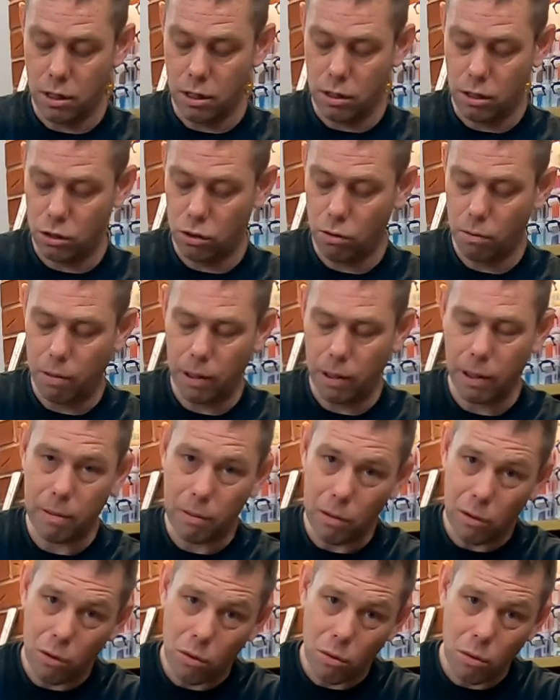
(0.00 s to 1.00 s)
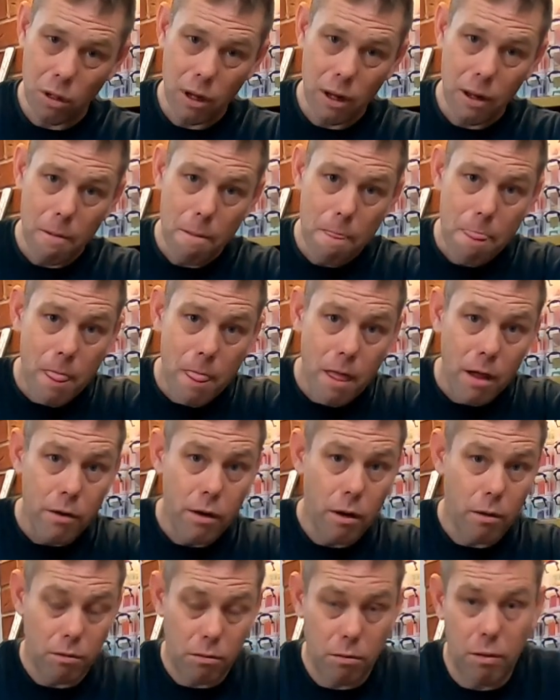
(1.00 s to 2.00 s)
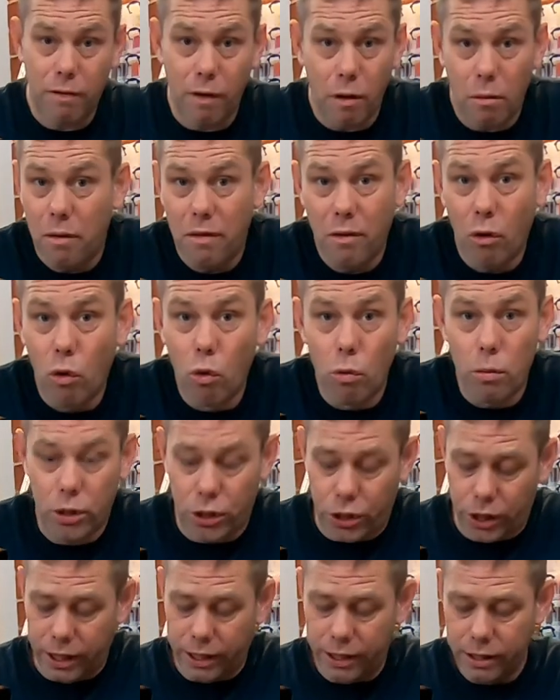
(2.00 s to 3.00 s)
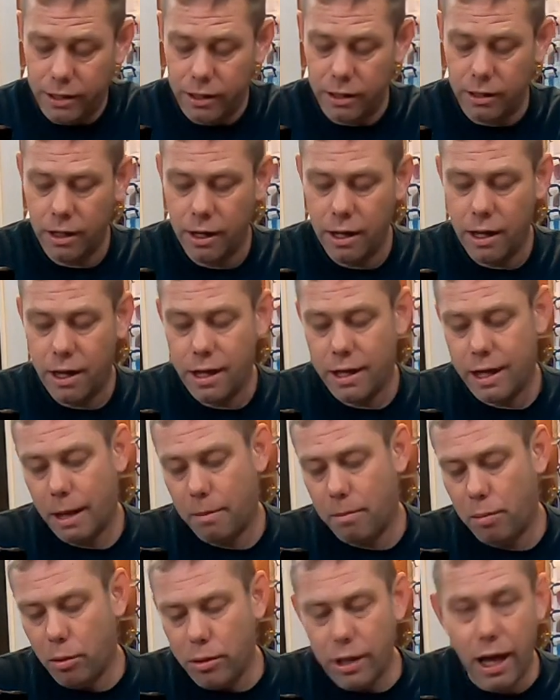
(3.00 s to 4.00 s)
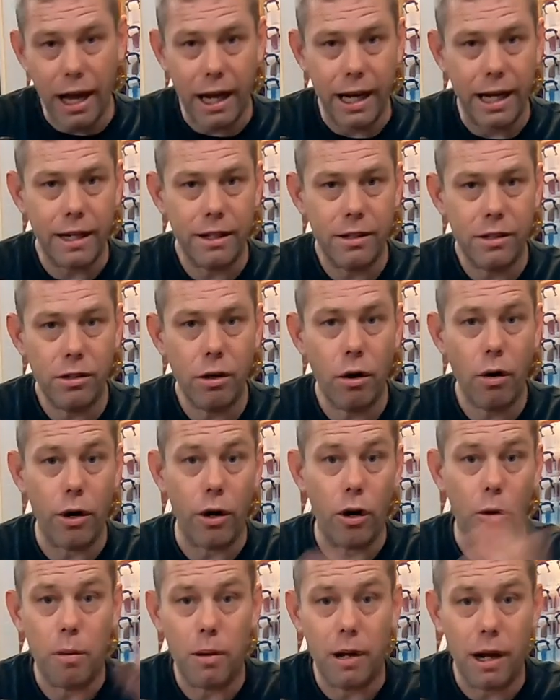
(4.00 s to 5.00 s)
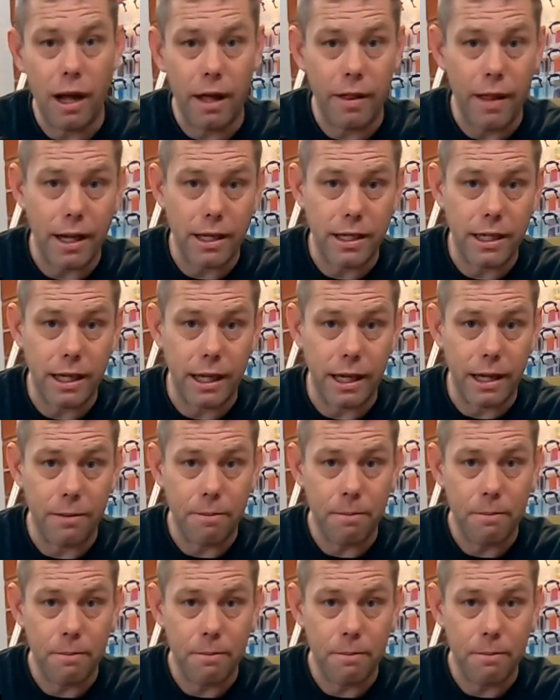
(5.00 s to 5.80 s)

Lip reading: Some people, not with all machines, they put that in, tighten it up, and that's it.